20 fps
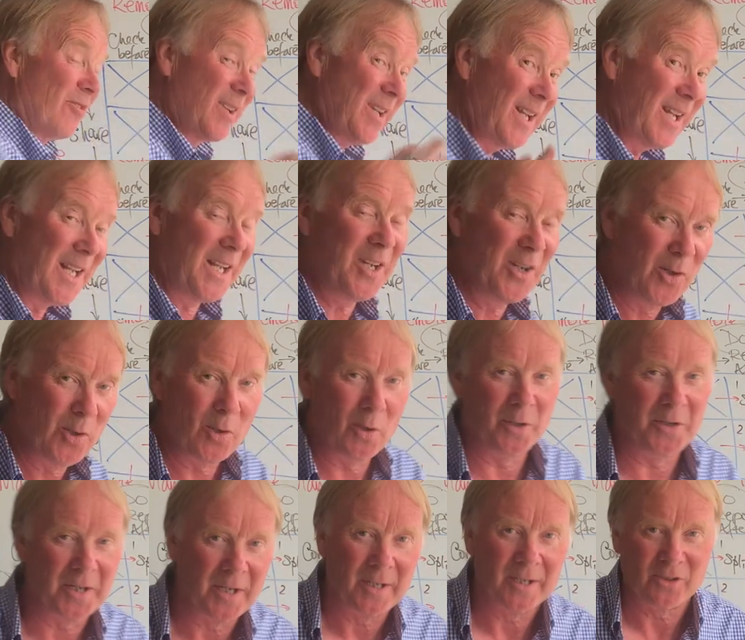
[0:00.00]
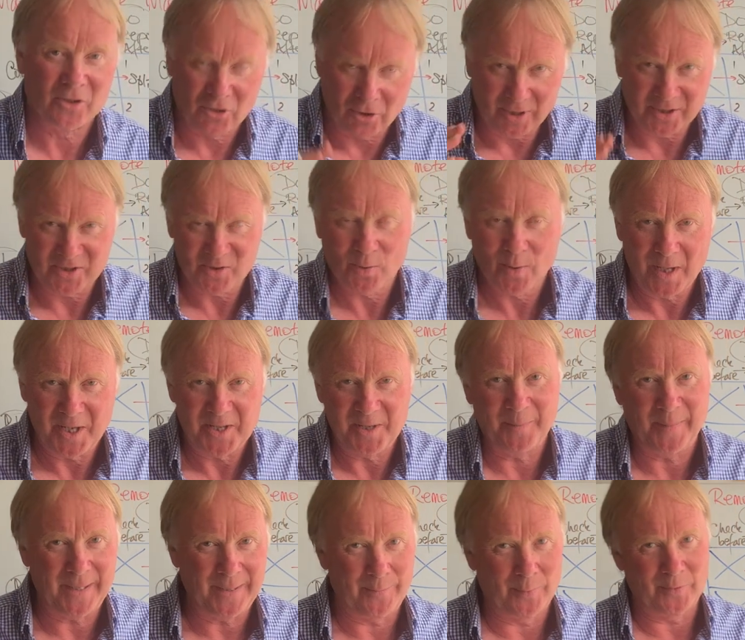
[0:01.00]
really good, trustworthy
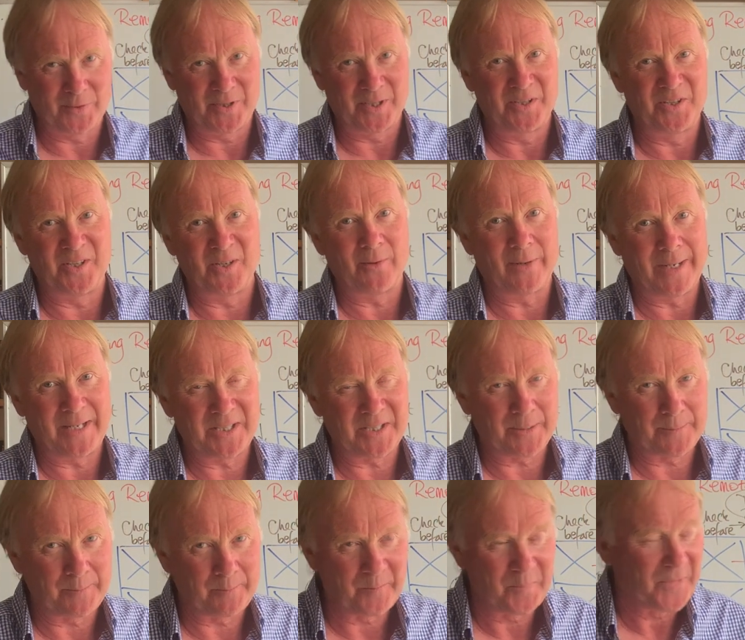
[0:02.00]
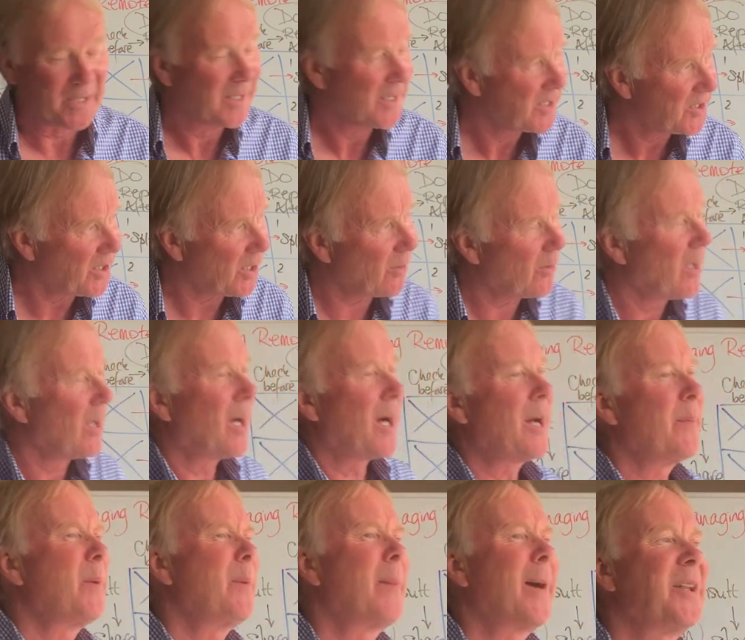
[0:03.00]
people to do it. So
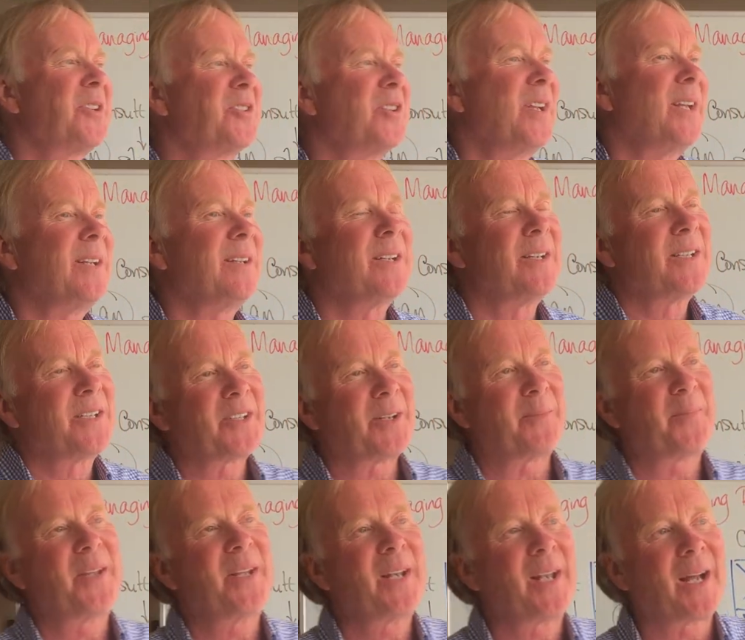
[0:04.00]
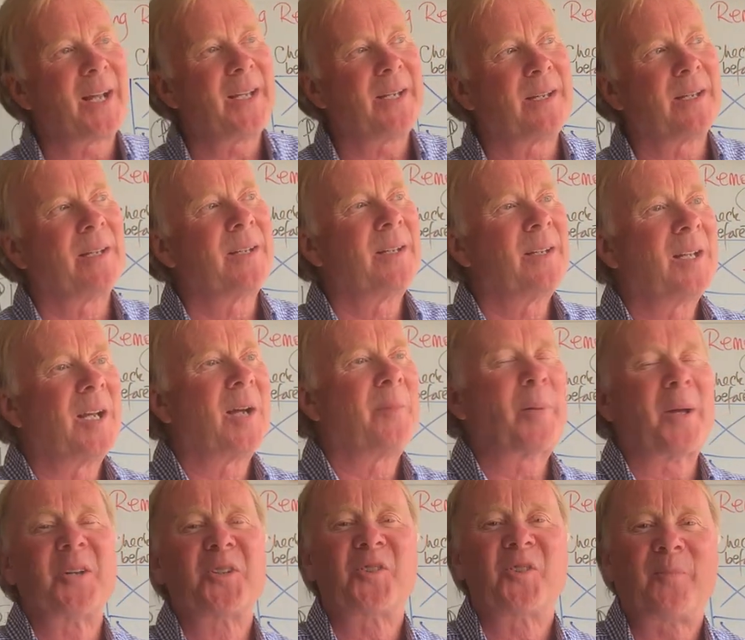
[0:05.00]
I'm imagining something like a
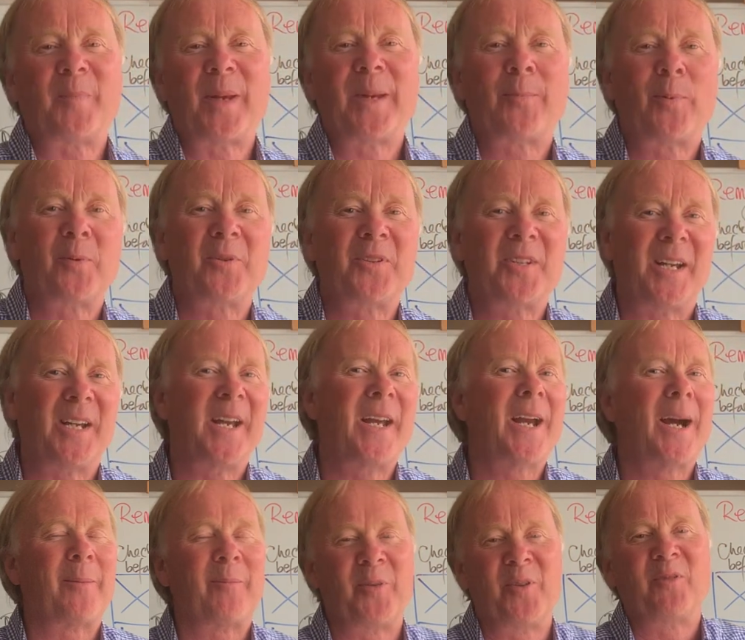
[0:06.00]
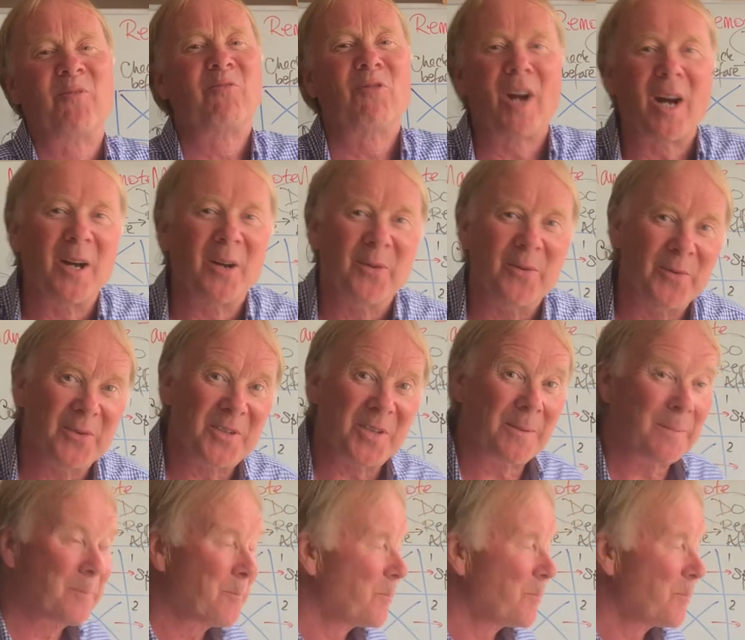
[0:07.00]
bunch of people digging up the road.